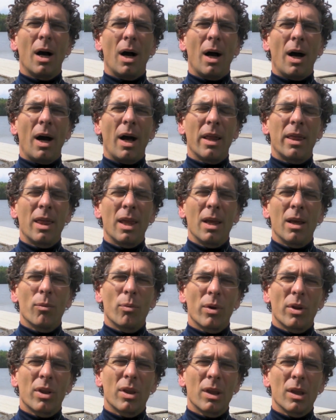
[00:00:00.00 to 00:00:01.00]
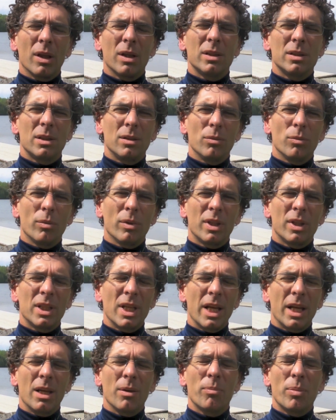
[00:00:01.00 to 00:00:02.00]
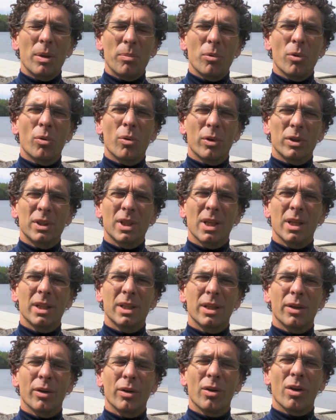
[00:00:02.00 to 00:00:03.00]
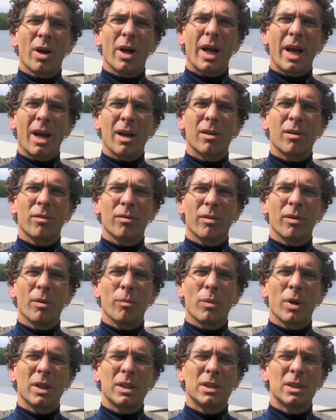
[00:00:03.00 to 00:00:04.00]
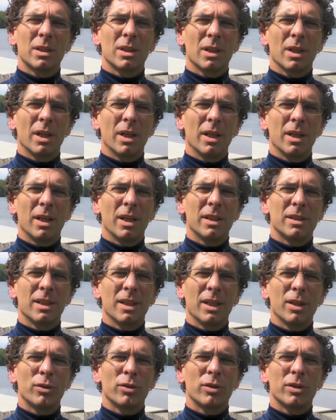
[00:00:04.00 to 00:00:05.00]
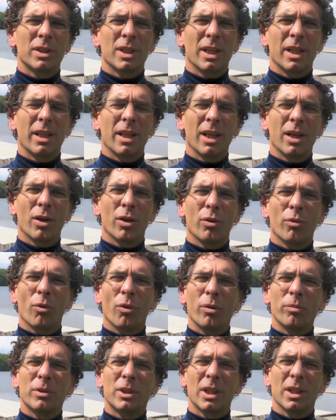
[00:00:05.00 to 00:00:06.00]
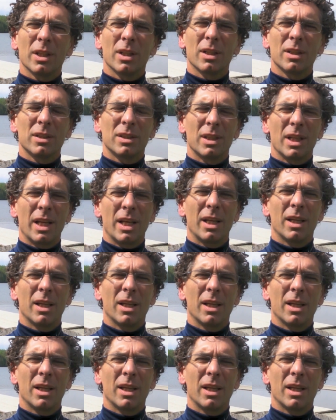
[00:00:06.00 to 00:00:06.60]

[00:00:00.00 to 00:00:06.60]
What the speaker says: I think with taking people who are sedentary, not active very much, it's an interesting thing on the rowing machine because